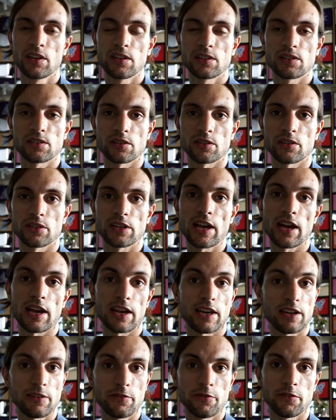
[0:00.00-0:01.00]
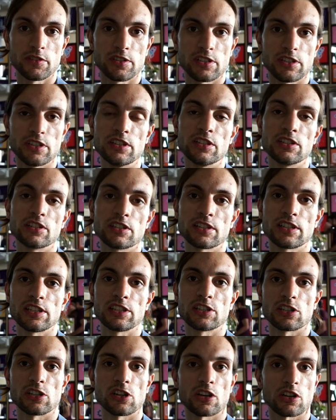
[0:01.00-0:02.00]
So yeah, head over to
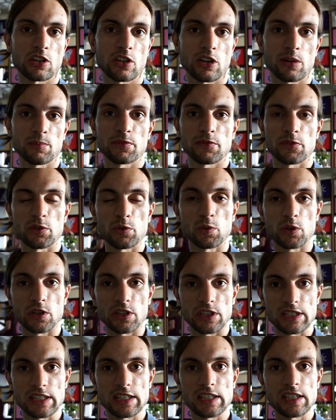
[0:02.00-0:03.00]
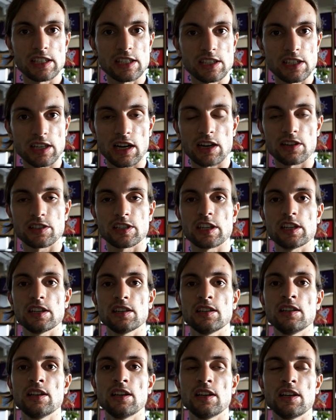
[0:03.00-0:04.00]
ninjateacher.com if you want to teach art
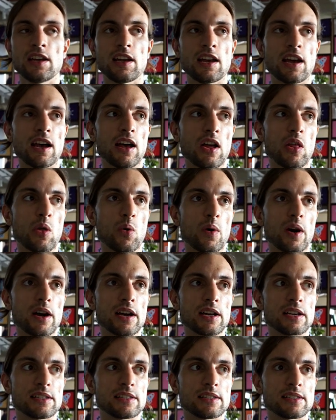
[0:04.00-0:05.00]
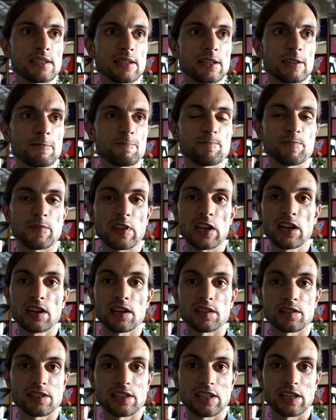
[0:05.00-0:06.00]
here. Otherwise,
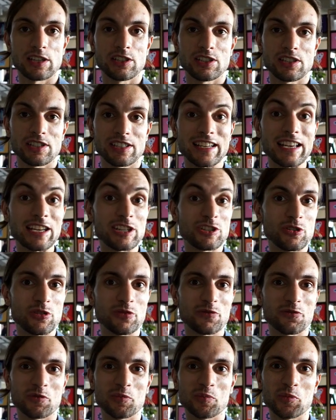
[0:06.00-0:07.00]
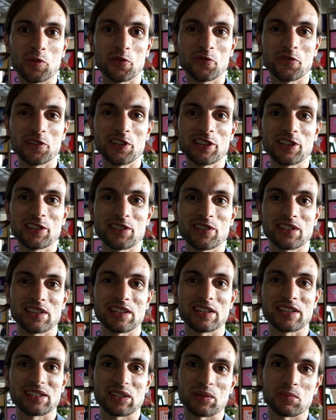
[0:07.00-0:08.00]
yeah, stay tuned for more
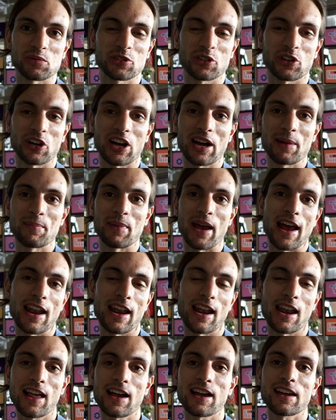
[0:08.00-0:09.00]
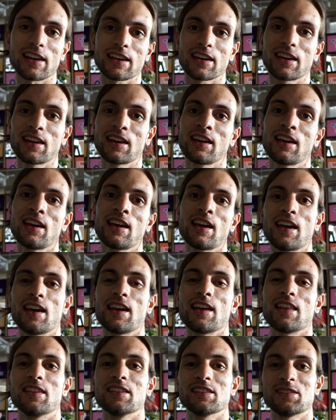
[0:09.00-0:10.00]
videos, subscribe and like
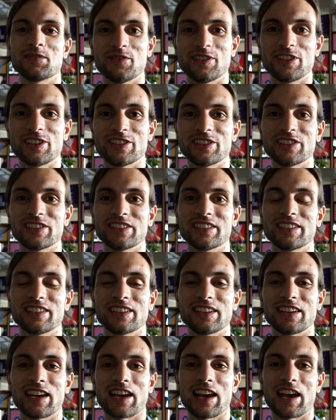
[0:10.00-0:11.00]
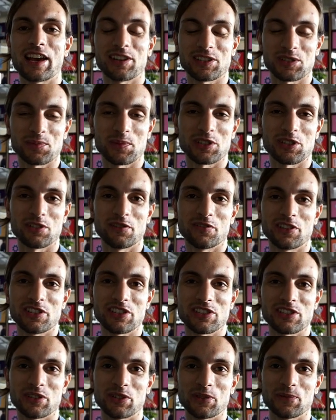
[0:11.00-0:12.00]
this video, and I'll speak to you
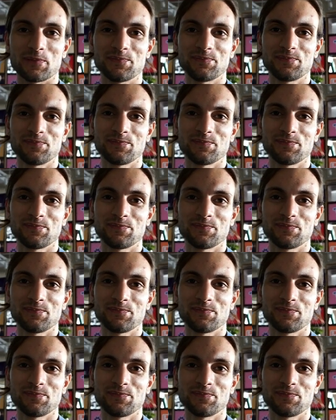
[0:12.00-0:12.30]
very soon.